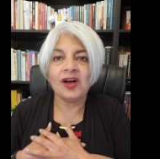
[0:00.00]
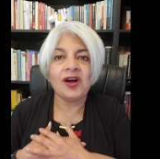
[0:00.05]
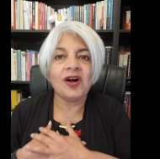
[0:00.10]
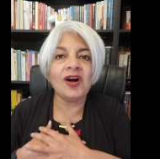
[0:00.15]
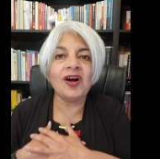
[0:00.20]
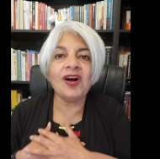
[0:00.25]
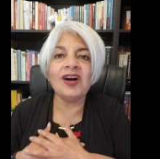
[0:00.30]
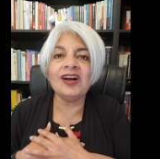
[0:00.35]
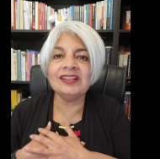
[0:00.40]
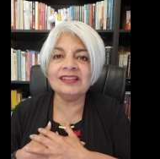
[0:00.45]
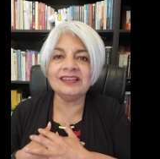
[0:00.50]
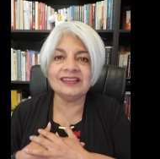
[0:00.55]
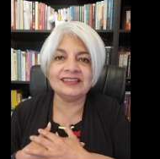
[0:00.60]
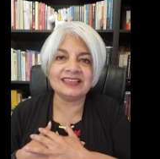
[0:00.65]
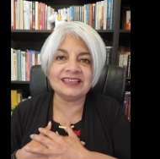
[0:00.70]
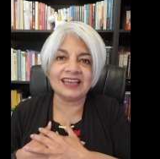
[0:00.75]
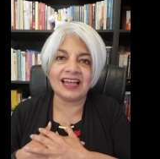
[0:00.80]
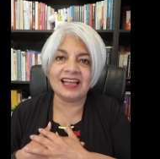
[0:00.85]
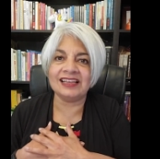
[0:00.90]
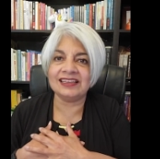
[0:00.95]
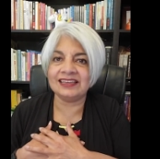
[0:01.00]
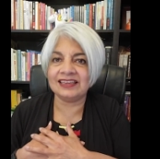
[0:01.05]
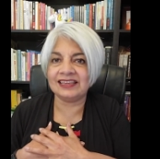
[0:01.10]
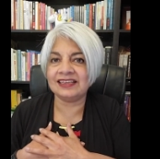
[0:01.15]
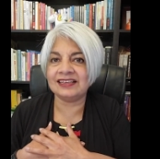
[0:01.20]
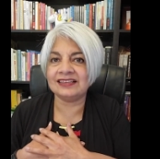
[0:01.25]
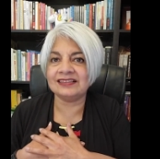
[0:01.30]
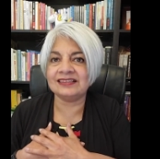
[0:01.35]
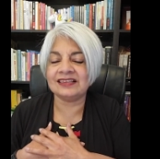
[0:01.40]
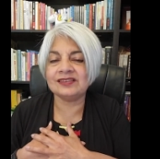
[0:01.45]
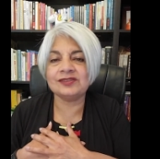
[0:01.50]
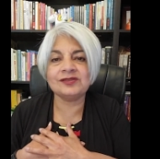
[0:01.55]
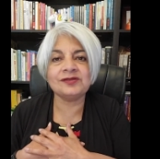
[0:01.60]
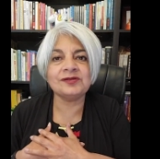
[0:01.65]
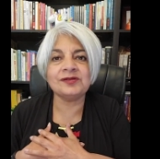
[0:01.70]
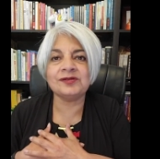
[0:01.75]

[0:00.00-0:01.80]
All the child needs is to